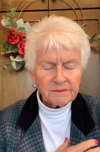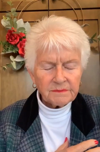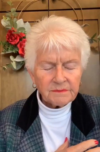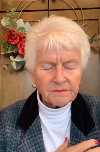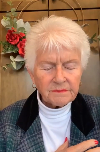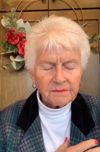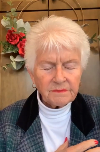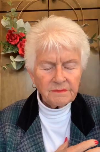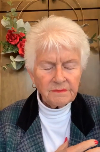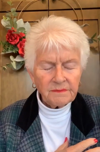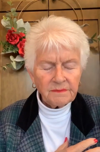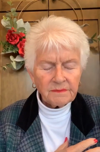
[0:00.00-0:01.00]

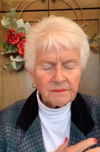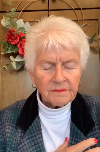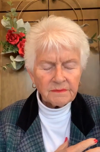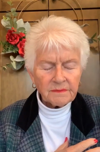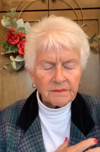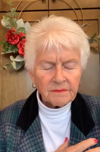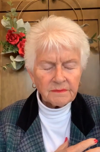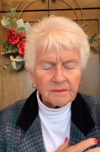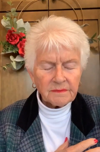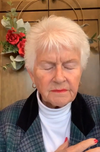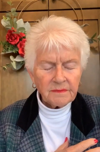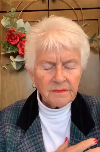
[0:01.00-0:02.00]

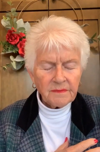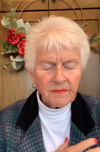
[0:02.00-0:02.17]
Nothing is said.